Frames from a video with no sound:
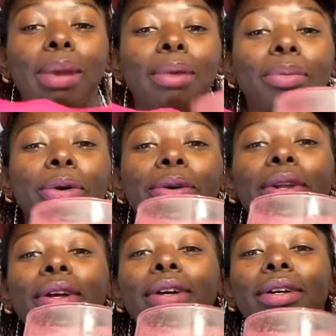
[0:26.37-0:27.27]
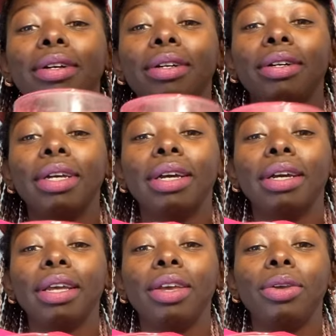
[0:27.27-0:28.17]
blackboard. Okay,
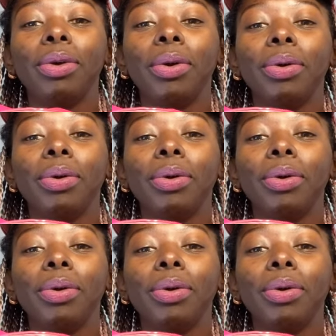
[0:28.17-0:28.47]
here you go.